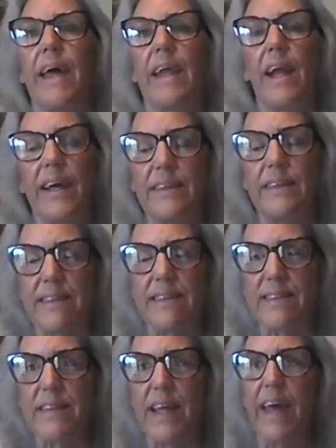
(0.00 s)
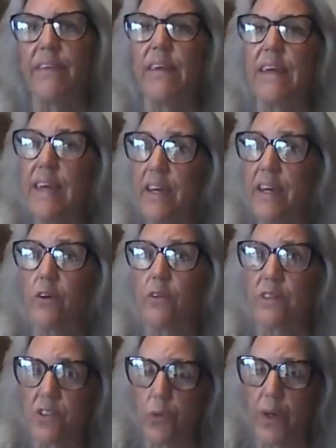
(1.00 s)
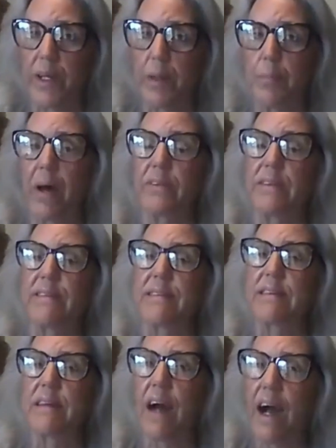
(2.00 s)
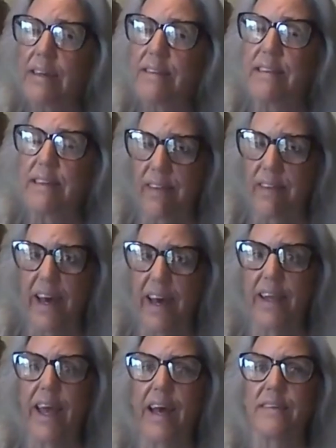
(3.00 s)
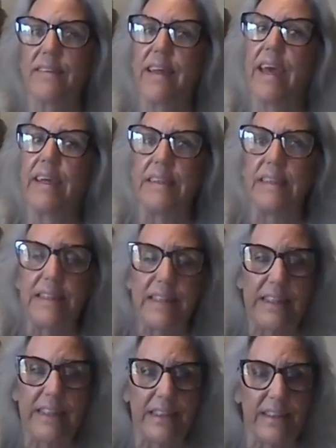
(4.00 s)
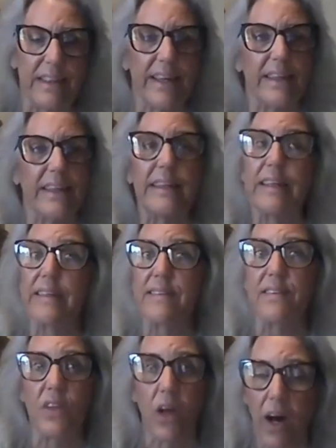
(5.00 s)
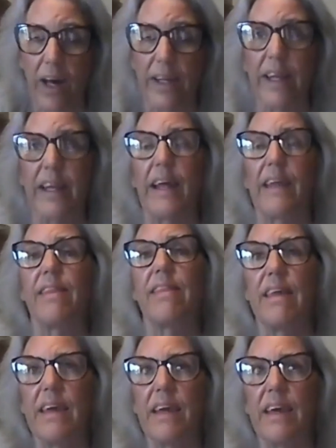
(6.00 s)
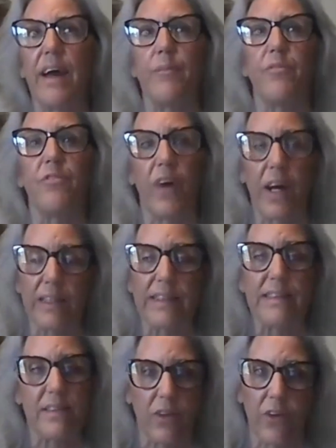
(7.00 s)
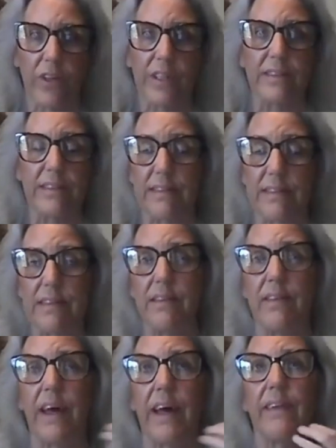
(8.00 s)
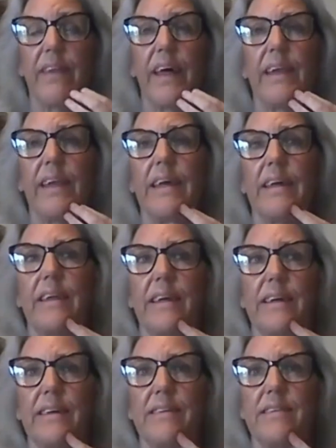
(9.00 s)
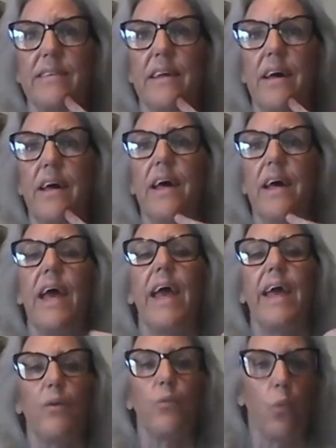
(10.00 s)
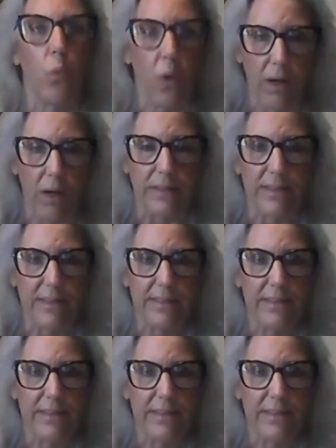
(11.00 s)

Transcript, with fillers: and i dis- and the ego is great about disguising that as a need and it is not and i think i'm finally starting to see that that it is a want